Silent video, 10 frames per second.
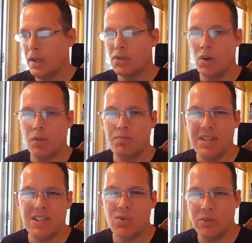It's called
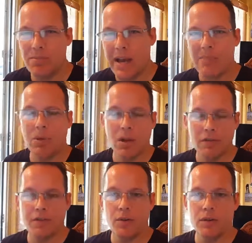Mystery
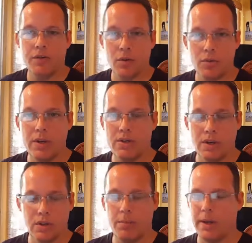Babylon for a
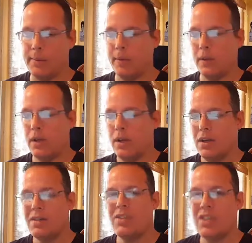reason in the Bible.
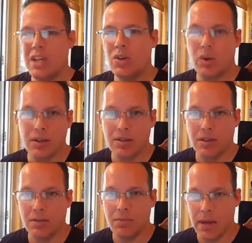Secret
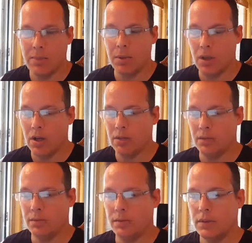Babylon.
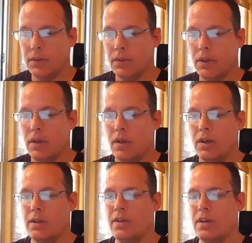
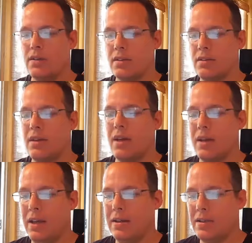It says the
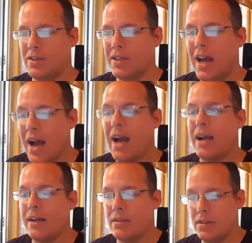CIA
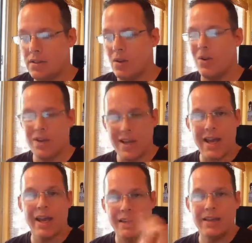disguised its own
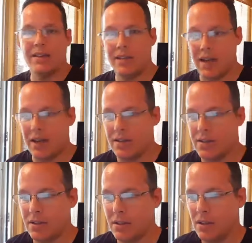hacking
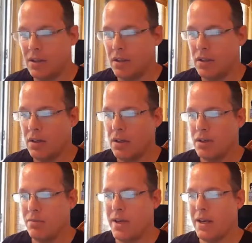attacks
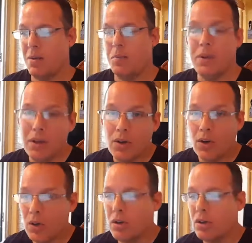to make it
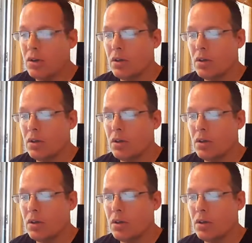appear